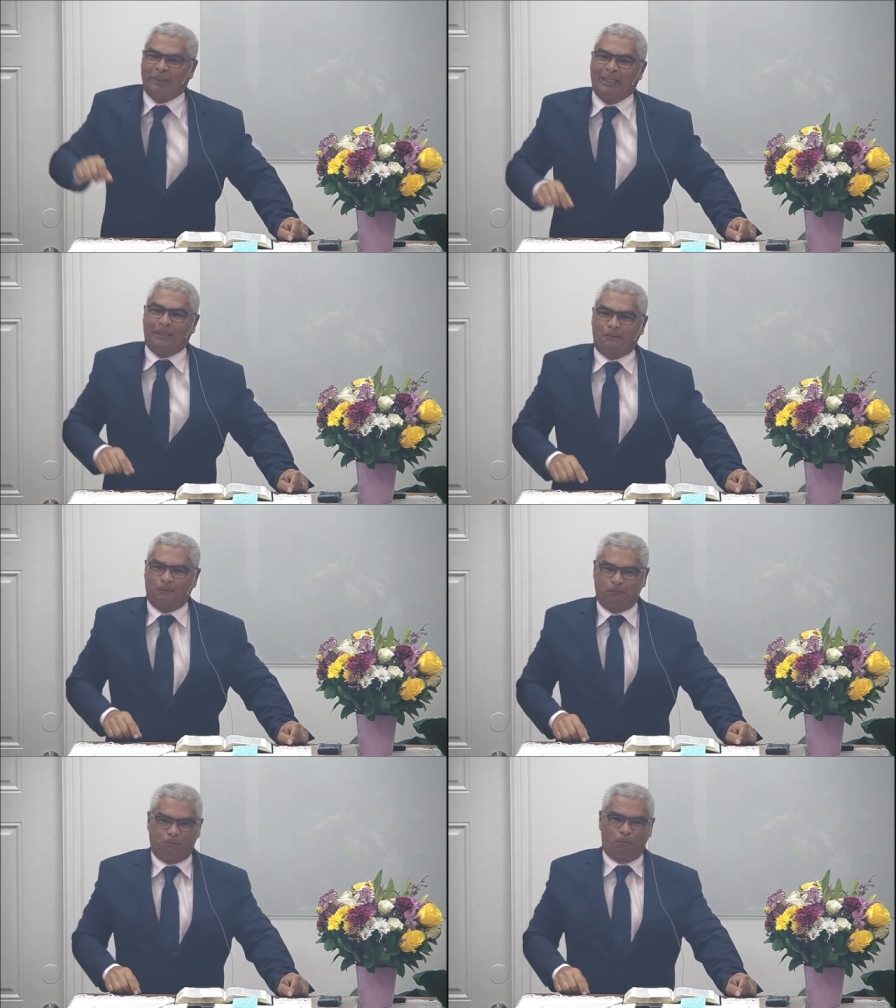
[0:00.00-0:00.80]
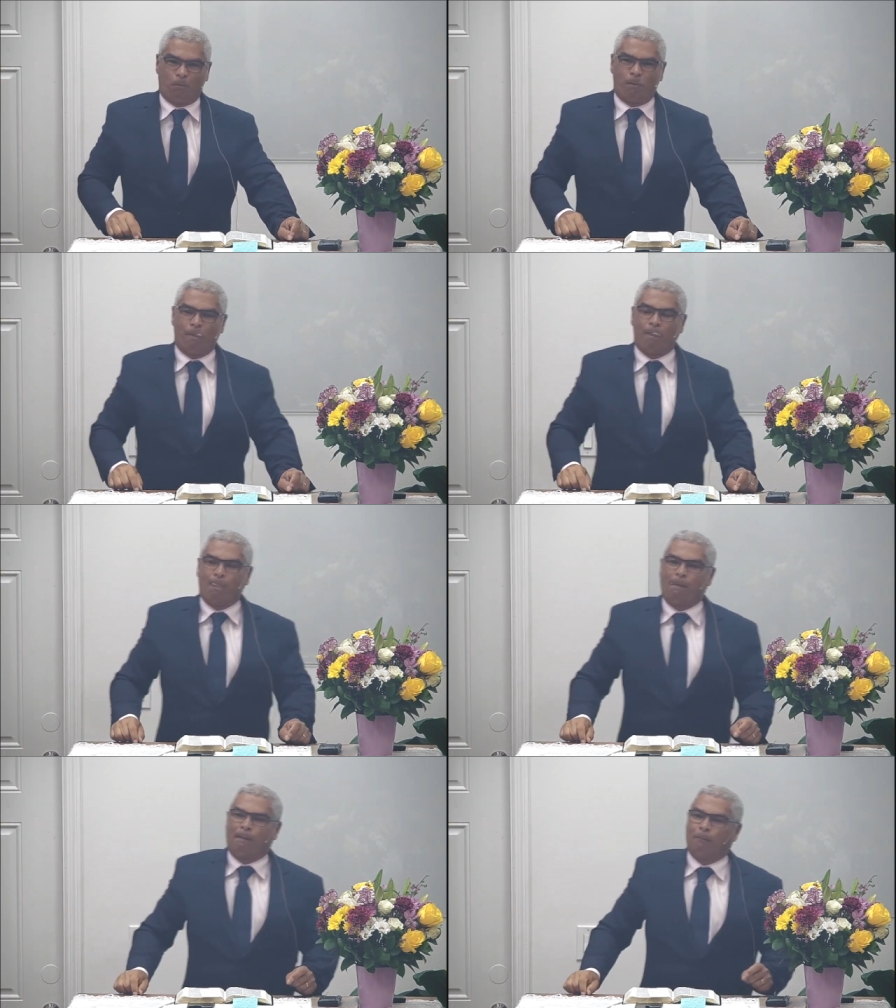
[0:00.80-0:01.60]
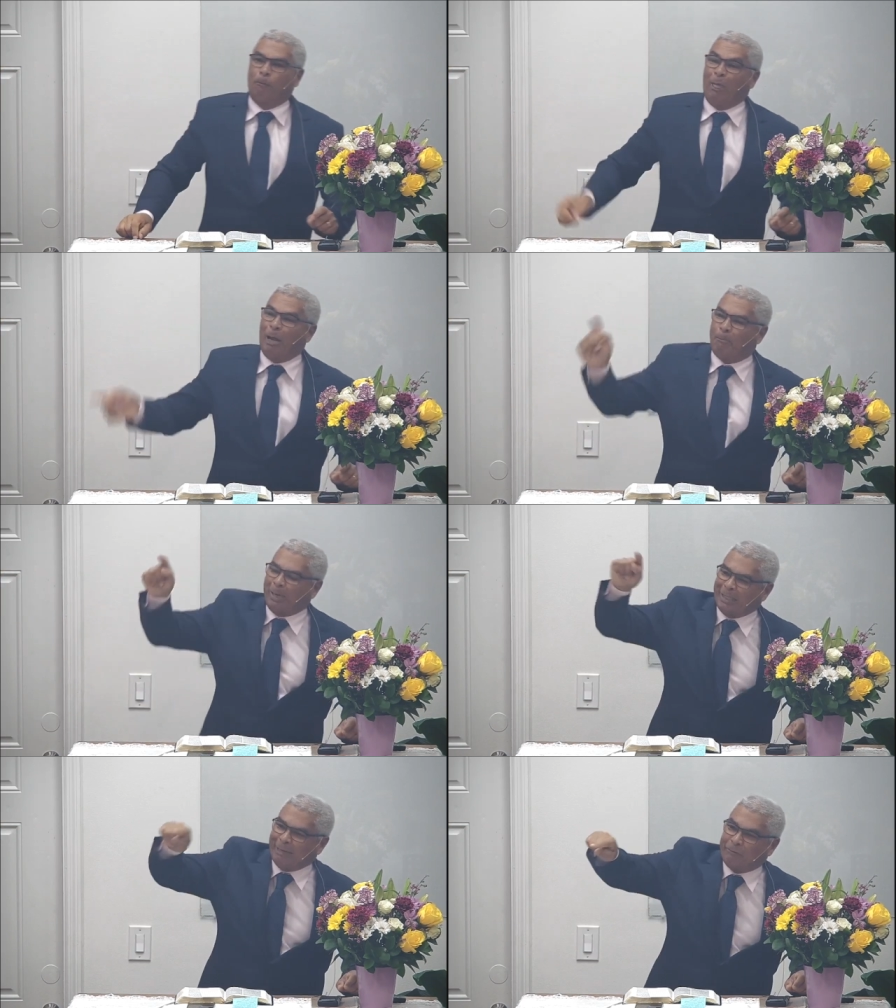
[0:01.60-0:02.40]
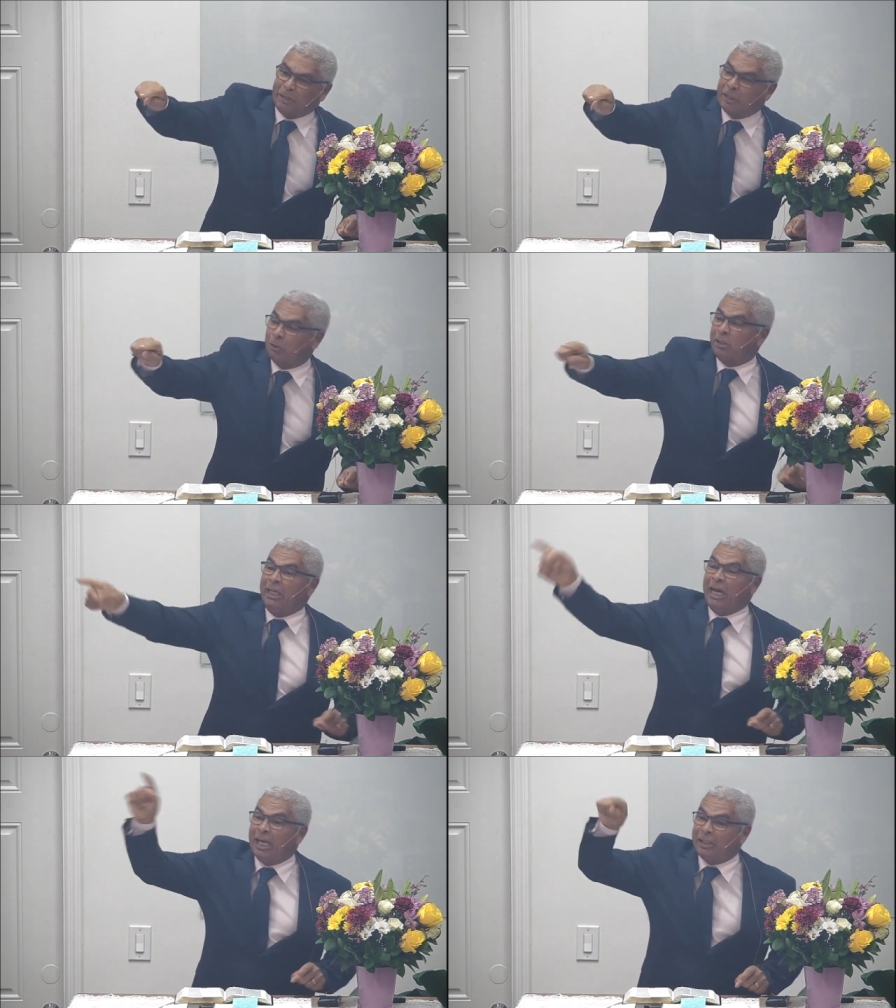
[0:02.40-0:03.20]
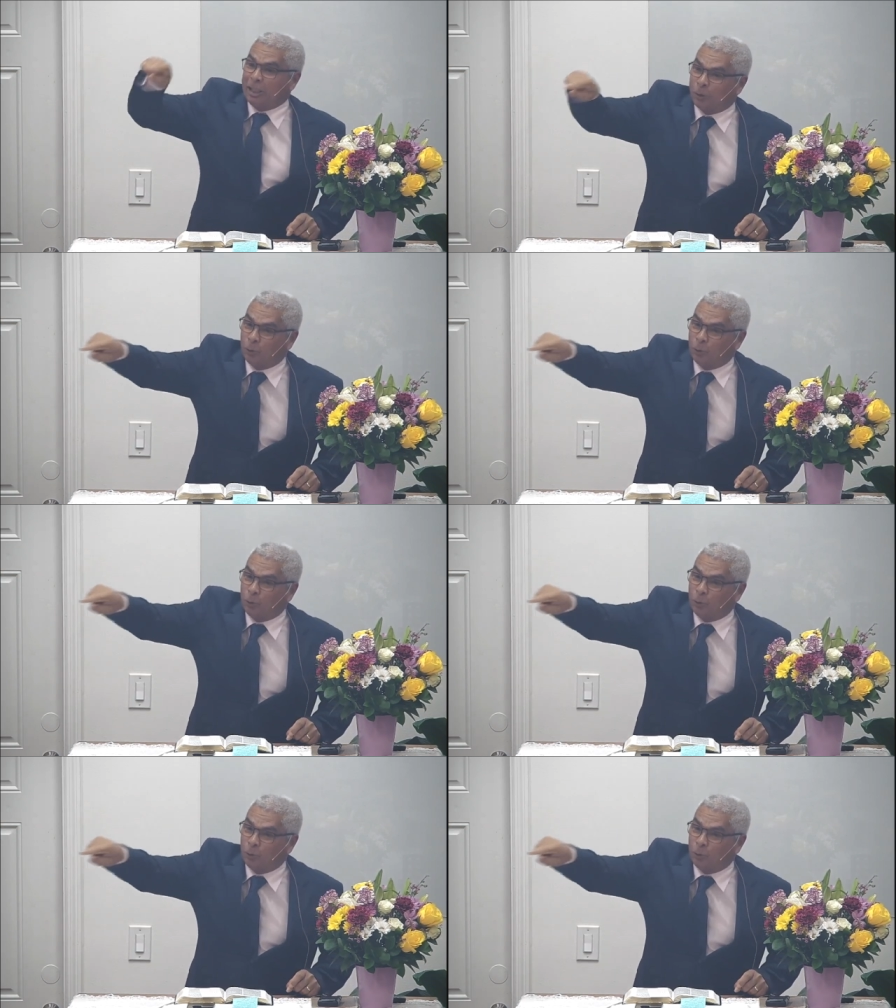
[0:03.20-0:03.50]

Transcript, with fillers: so that they could uh, repent of their sin.